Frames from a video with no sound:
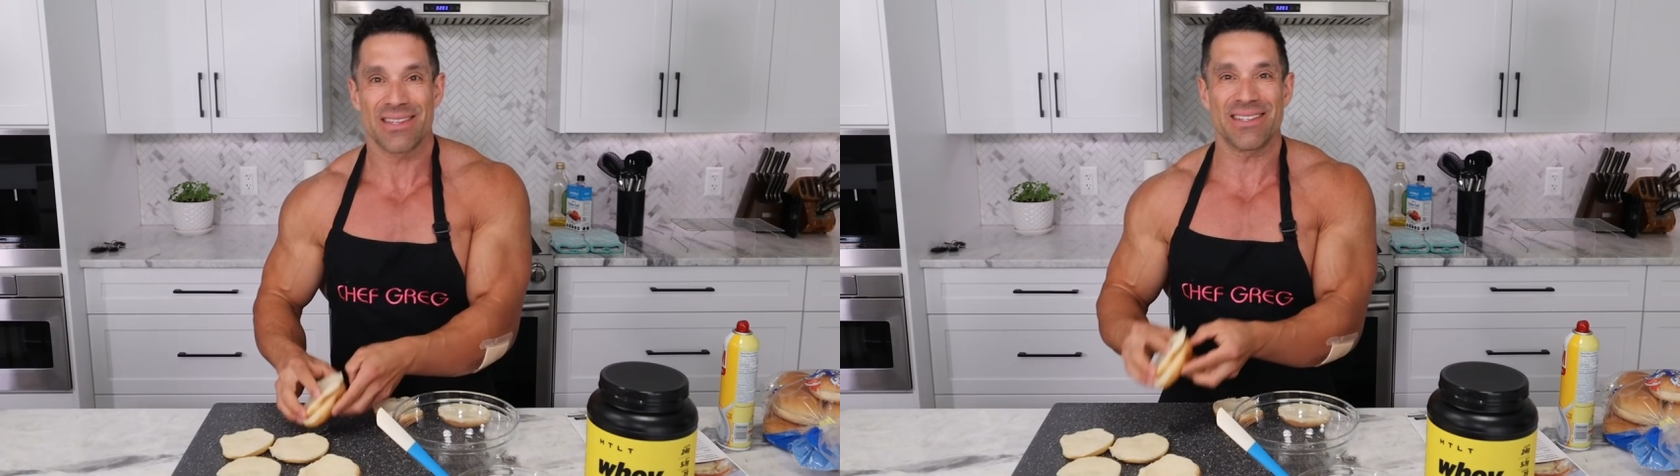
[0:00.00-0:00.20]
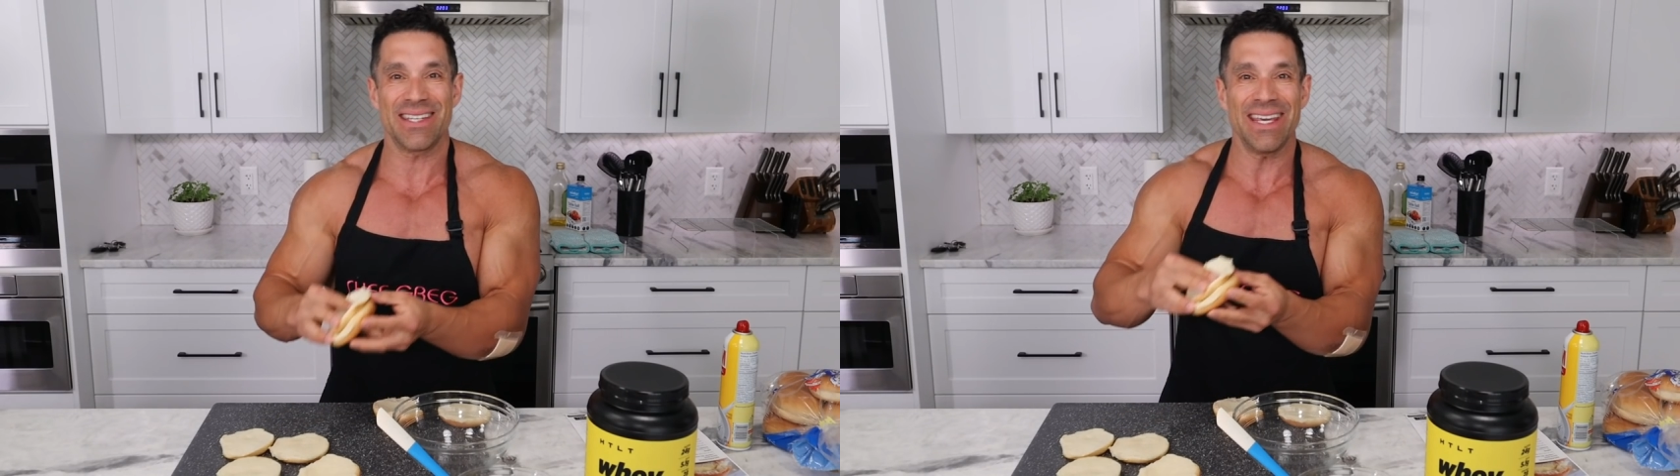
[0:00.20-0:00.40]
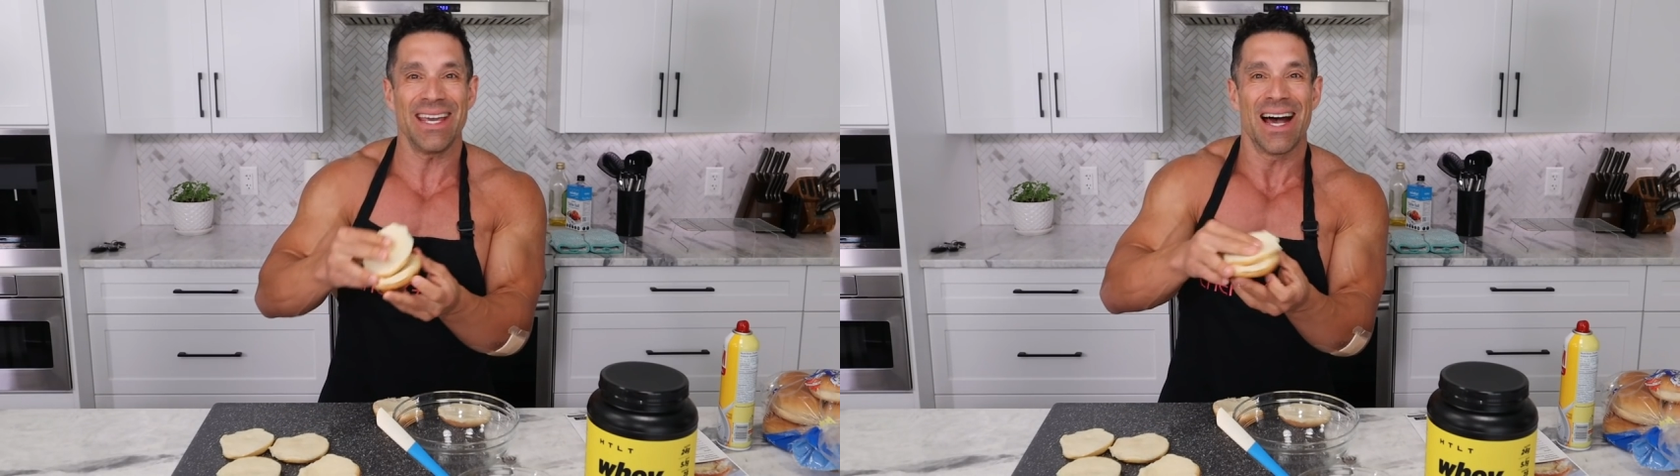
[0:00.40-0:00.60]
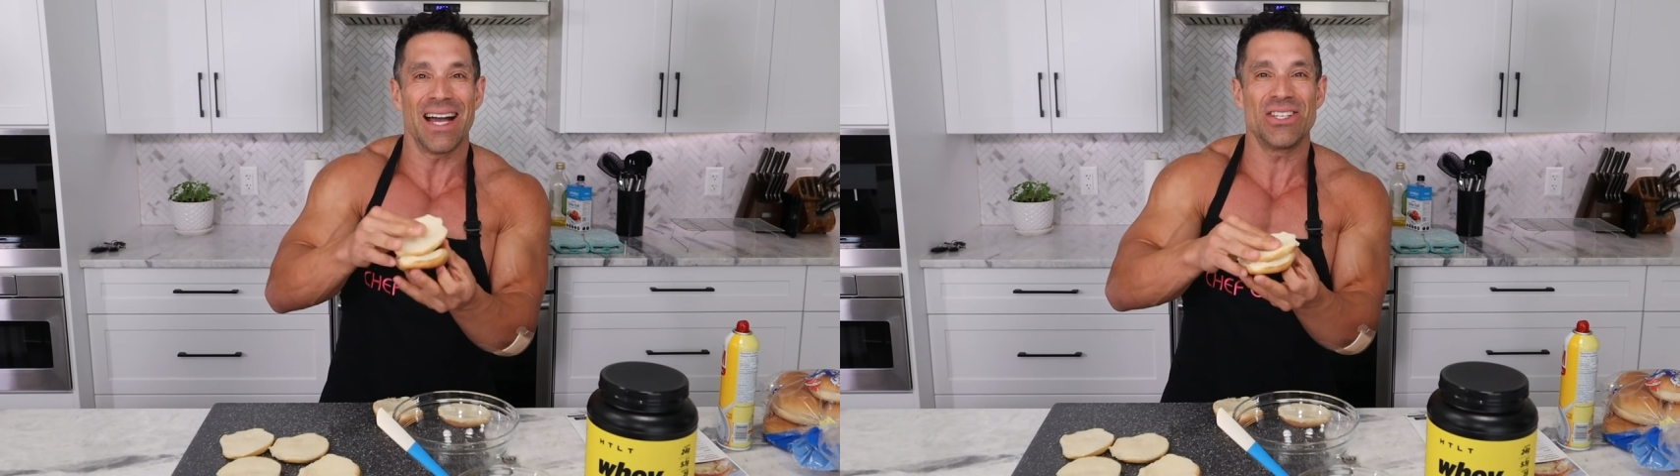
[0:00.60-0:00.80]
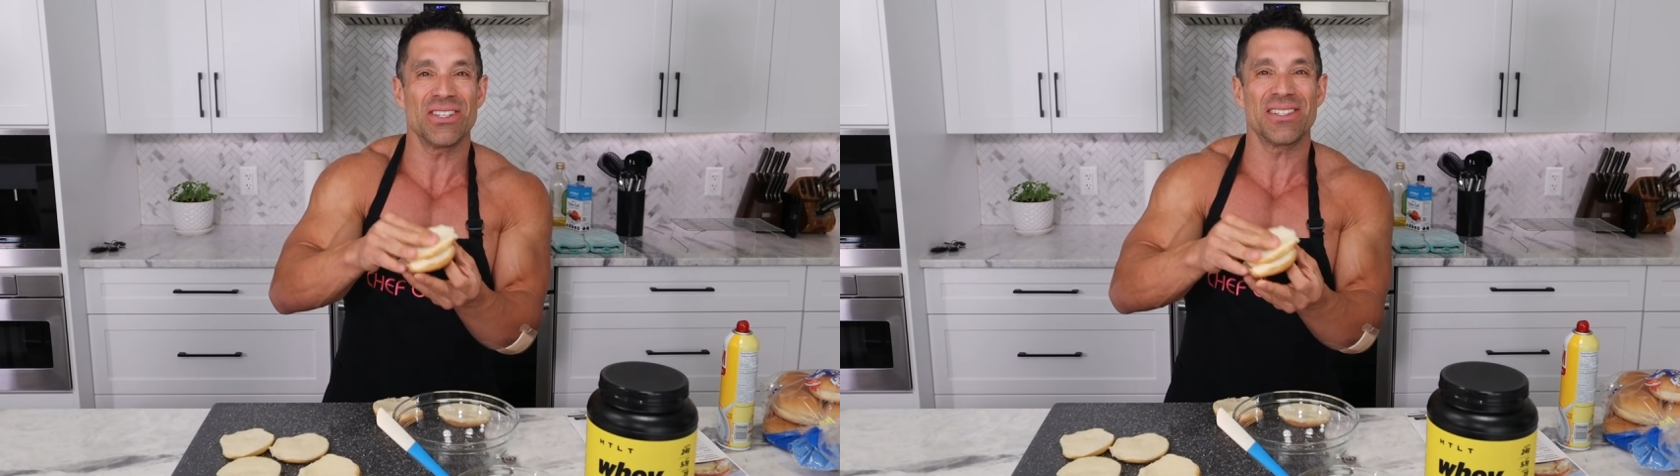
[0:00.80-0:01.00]
So see,
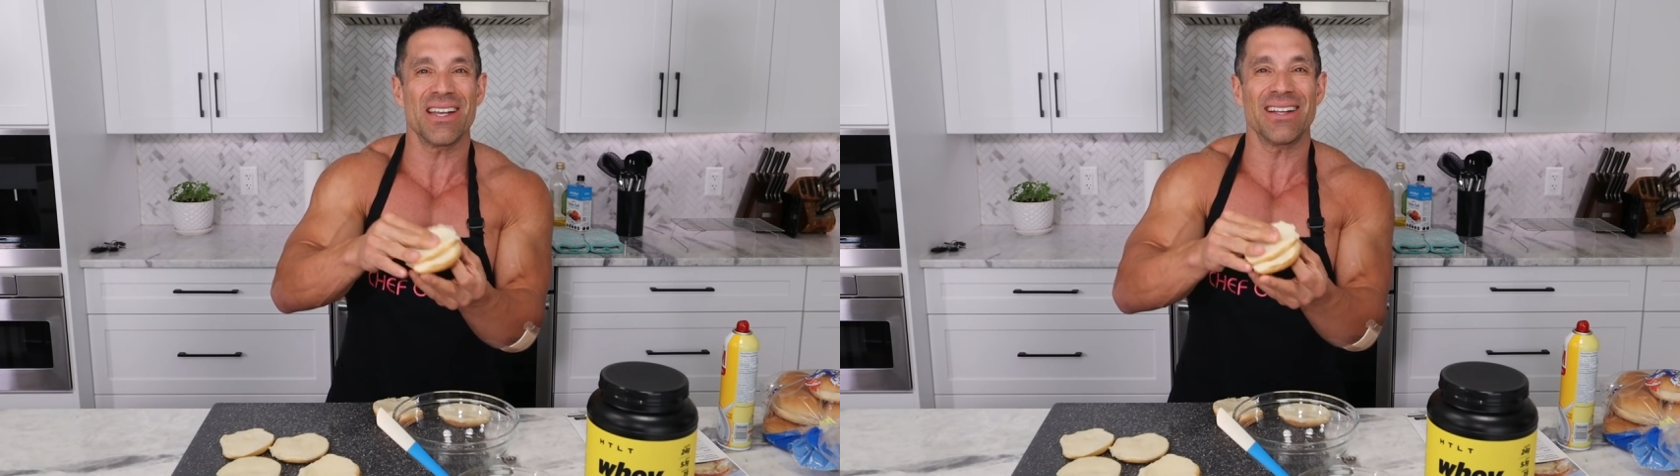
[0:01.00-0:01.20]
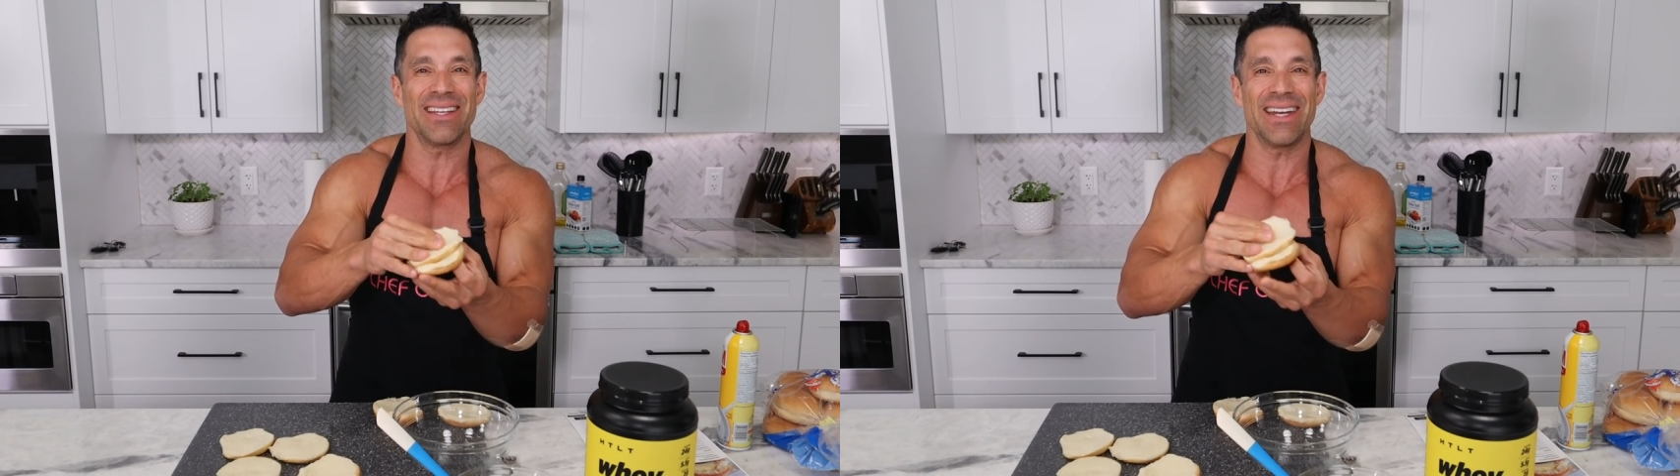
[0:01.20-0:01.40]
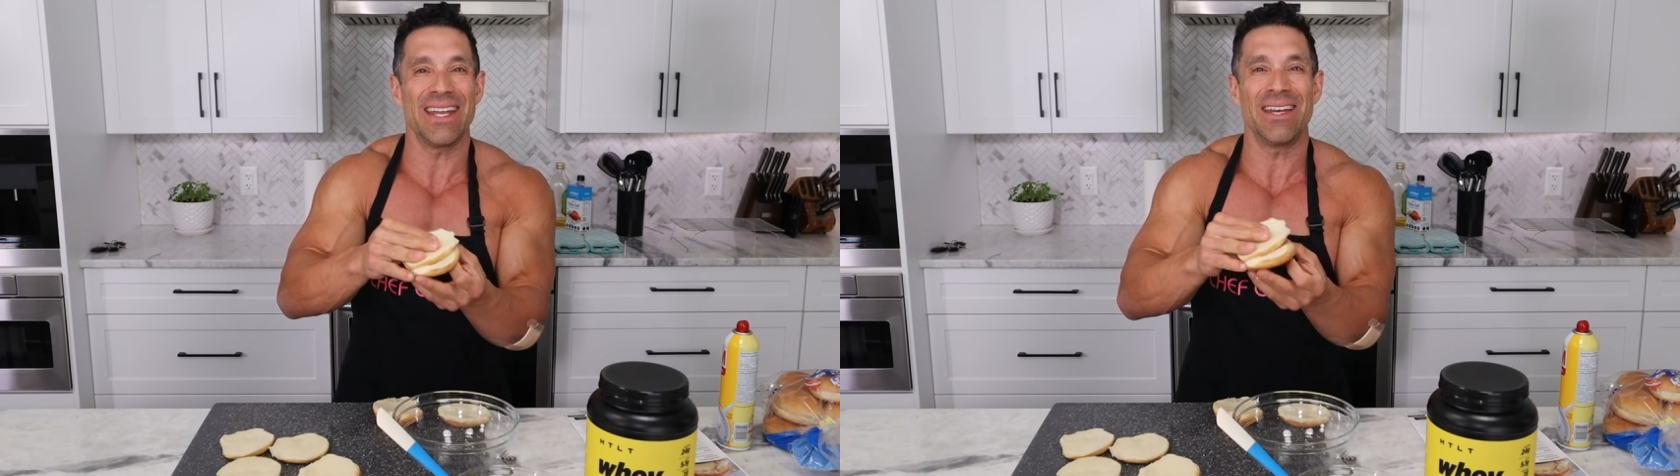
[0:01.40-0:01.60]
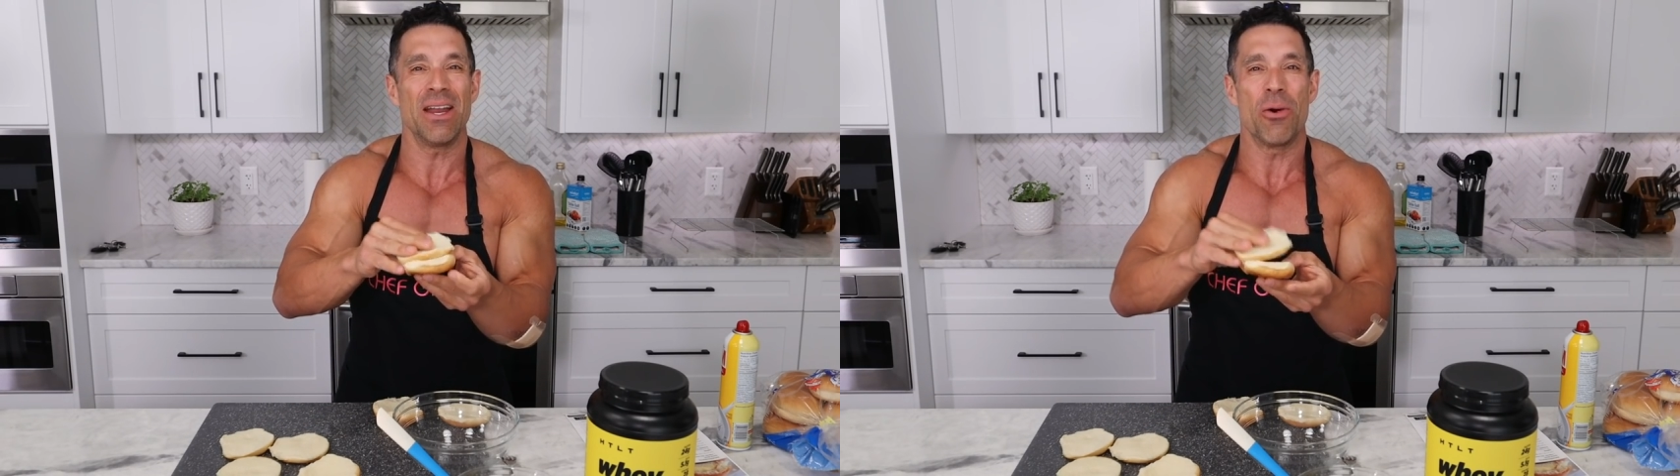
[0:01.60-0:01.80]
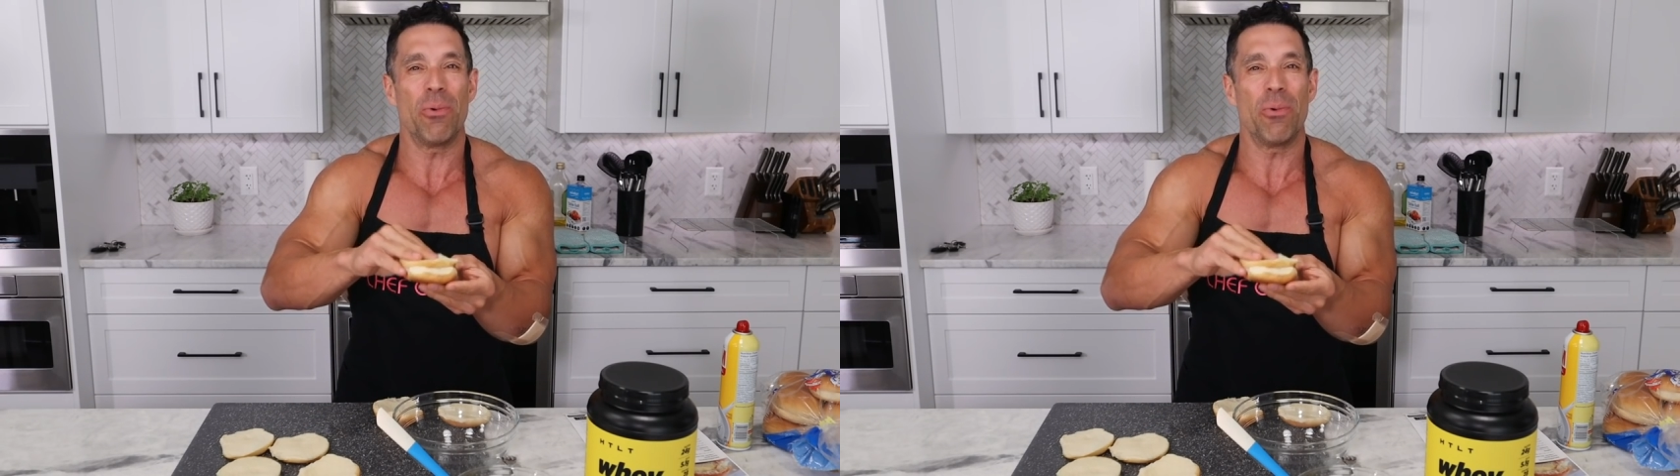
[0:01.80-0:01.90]
I just sucked it in.